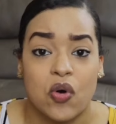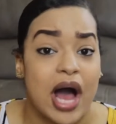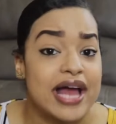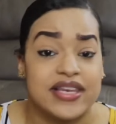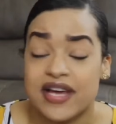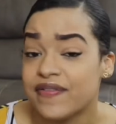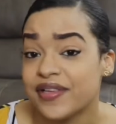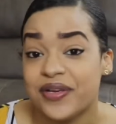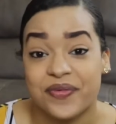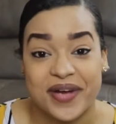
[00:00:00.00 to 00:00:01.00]
I
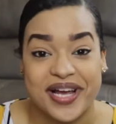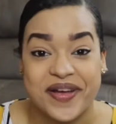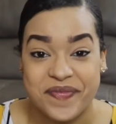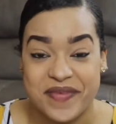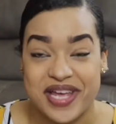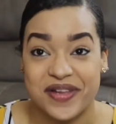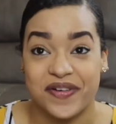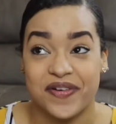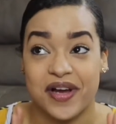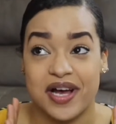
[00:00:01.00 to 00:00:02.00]
definitely recommend
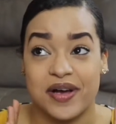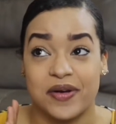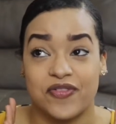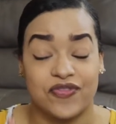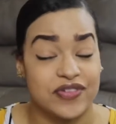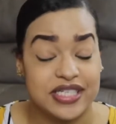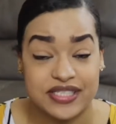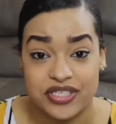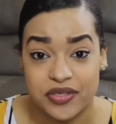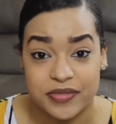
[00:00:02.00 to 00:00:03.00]

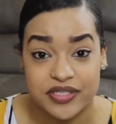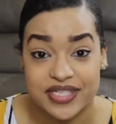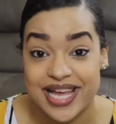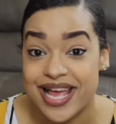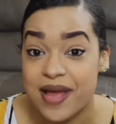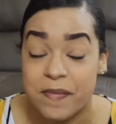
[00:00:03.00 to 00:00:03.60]
freezing your meals ahead.